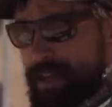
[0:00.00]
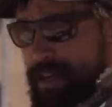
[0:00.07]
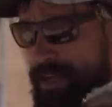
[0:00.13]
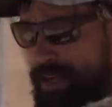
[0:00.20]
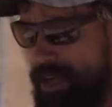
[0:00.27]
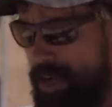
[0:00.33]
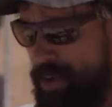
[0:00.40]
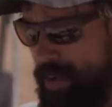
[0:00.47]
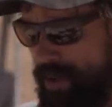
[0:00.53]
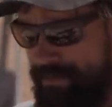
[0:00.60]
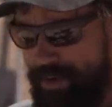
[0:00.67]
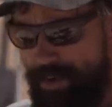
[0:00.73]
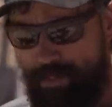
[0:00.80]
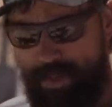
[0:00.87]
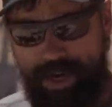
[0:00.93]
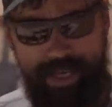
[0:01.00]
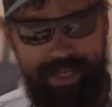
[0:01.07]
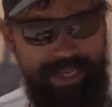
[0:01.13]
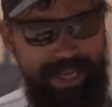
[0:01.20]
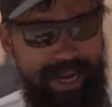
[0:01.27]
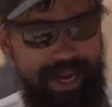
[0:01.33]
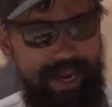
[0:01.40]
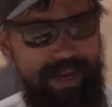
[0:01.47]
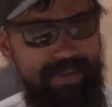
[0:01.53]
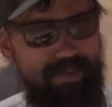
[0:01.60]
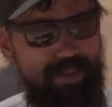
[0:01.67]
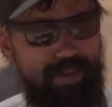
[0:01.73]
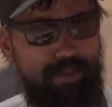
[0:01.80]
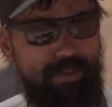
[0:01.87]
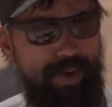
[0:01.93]
you know, if you're running
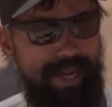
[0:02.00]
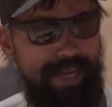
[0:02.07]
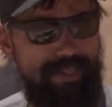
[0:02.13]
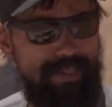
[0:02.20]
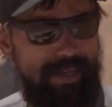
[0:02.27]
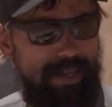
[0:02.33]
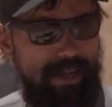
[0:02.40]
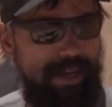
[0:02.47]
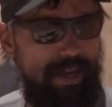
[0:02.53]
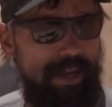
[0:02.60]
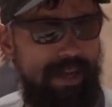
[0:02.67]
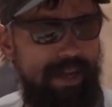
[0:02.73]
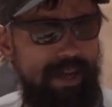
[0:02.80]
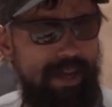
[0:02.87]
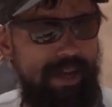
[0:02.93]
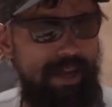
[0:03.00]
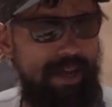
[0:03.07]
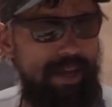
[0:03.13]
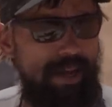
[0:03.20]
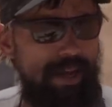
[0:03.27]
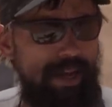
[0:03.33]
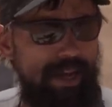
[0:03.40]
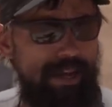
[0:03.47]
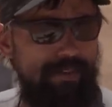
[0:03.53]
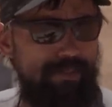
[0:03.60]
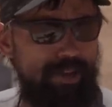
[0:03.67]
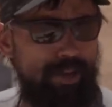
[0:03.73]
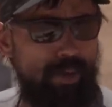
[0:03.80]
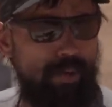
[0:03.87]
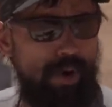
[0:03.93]
cans, great. If
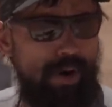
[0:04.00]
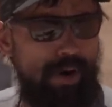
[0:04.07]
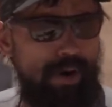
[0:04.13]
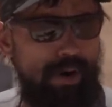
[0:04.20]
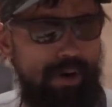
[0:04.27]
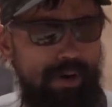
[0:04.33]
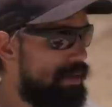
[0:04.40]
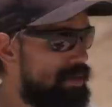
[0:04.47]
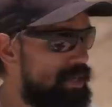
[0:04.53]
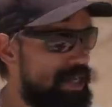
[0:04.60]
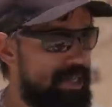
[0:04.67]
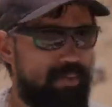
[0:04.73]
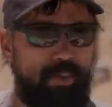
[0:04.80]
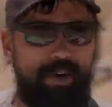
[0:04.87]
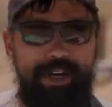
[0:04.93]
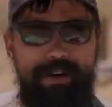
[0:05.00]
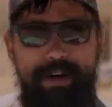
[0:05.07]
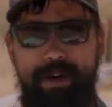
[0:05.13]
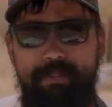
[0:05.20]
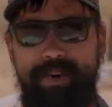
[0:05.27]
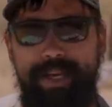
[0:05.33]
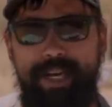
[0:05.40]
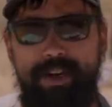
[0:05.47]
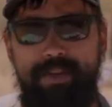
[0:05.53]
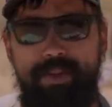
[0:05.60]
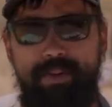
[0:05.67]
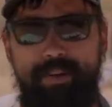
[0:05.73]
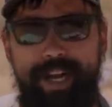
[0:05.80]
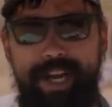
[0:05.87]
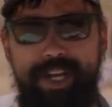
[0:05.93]
you are just worried about being on
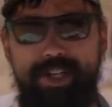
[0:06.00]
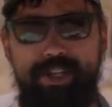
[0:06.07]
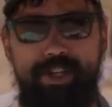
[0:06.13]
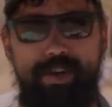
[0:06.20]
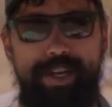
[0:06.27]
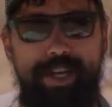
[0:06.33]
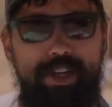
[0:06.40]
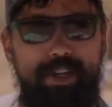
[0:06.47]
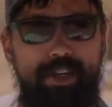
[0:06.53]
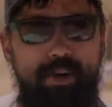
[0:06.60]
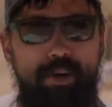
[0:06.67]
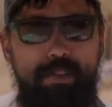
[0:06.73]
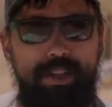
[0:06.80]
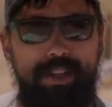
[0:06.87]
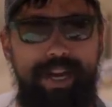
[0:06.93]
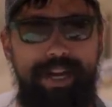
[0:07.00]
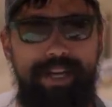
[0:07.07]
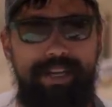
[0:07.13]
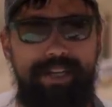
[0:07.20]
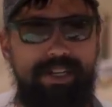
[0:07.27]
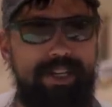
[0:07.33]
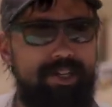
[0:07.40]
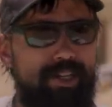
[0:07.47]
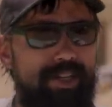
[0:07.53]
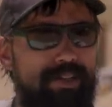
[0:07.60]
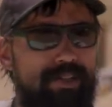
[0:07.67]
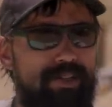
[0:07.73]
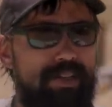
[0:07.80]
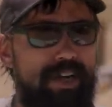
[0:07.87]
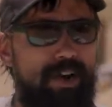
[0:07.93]
the range, shooting under normal lighting
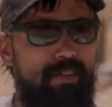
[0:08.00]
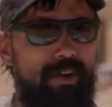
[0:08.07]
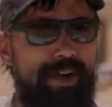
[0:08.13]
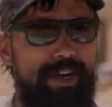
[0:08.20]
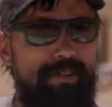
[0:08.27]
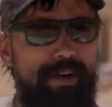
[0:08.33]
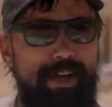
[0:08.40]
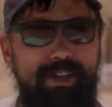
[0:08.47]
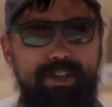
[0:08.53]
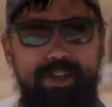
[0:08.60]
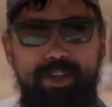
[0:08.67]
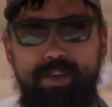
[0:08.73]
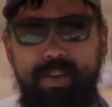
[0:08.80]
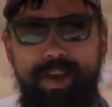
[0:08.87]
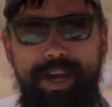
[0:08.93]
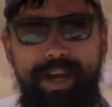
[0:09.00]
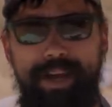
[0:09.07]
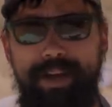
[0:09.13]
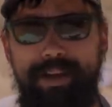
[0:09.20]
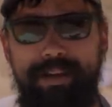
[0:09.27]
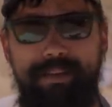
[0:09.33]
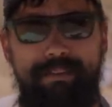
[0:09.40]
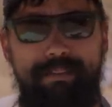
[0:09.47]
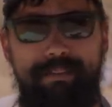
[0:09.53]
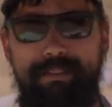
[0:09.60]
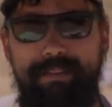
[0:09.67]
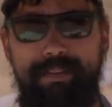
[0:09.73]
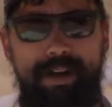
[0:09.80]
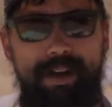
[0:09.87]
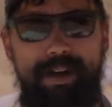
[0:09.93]
conditions, not worried about a two-way
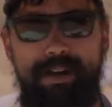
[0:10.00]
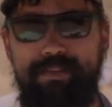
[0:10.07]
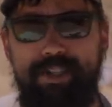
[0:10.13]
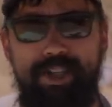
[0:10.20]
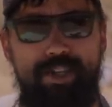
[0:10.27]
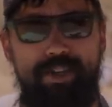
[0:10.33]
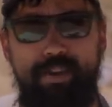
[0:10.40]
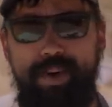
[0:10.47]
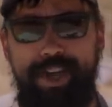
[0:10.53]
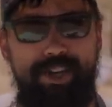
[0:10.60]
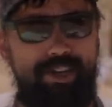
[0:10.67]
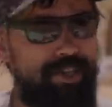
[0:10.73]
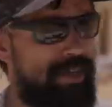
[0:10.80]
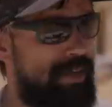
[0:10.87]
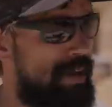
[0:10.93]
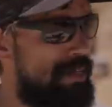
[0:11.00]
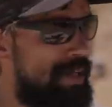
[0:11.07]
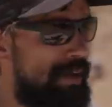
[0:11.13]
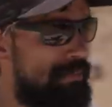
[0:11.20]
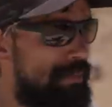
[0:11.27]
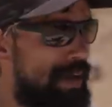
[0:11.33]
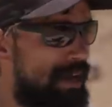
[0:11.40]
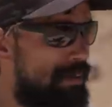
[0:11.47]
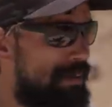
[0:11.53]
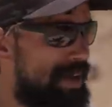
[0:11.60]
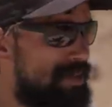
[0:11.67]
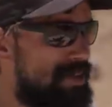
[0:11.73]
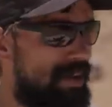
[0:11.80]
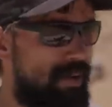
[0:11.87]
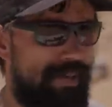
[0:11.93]
situation, then by all
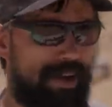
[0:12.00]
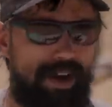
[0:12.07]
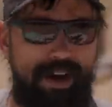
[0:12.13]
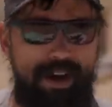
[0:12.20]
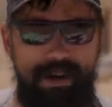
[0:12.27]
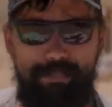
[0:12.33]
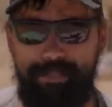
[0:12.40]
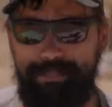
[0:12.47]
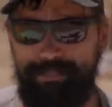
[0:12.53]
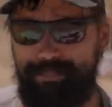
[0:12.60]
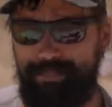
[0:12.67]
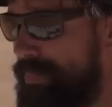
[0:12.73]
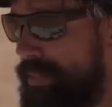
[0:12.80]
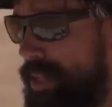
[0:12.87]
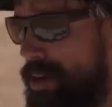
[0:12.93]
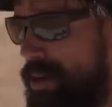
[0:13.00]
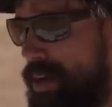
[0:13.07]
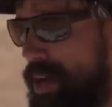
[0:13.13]
means, go with a comp. You know,